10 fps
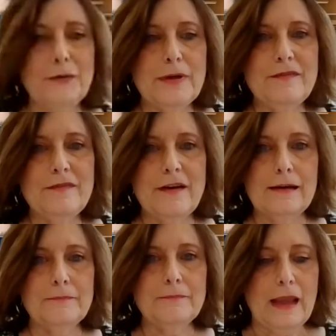Eva.
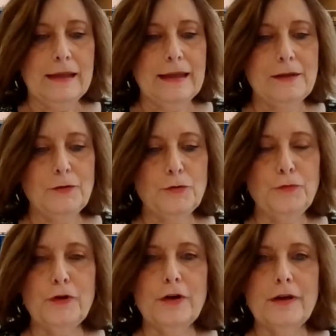Thank you
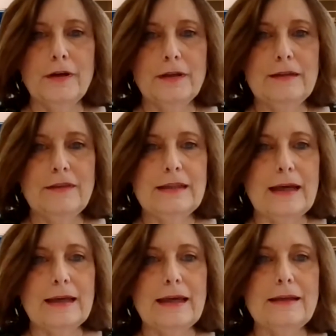for giving
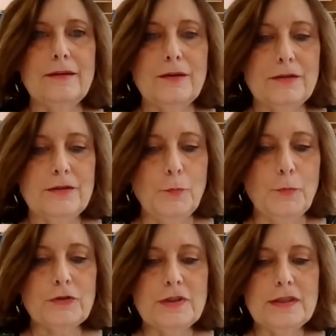Target the
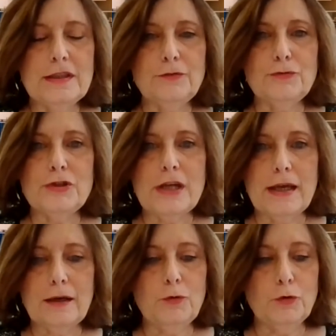opportunity to
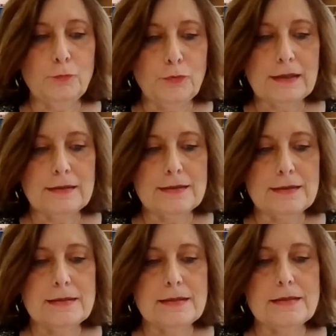share good
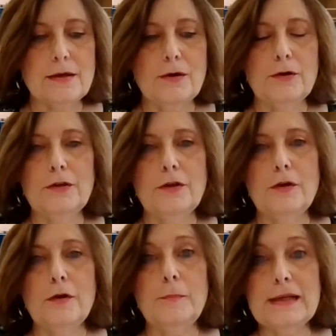practices on
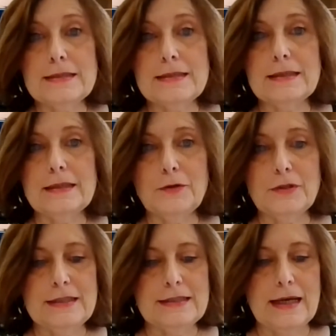plastic
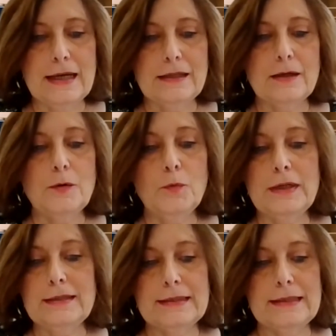eco-design
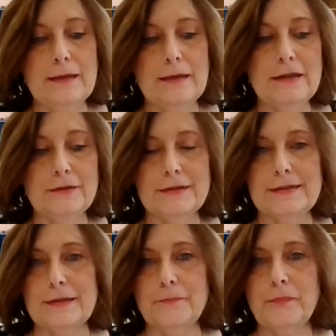with chemicals.
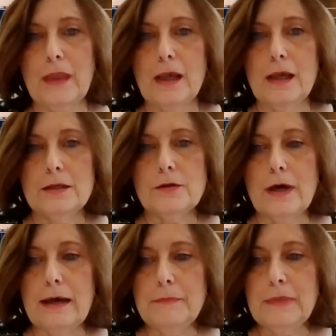So
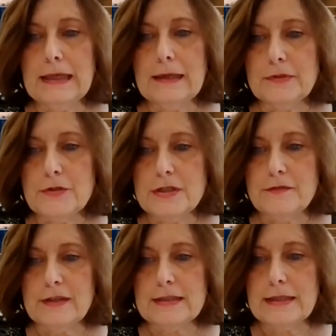I'm Miriam
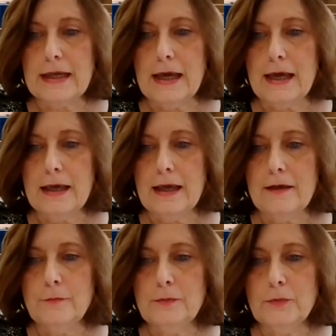Trujé-Fasca.
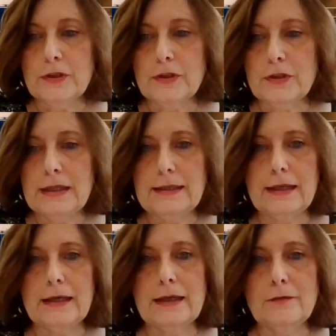I've been working at
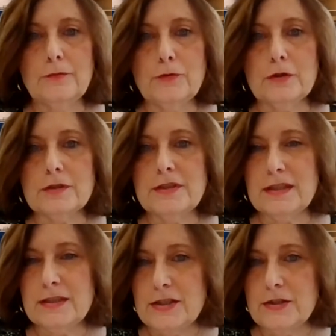Target for
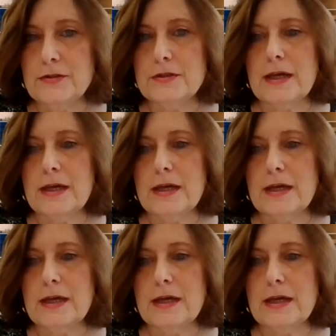6 years.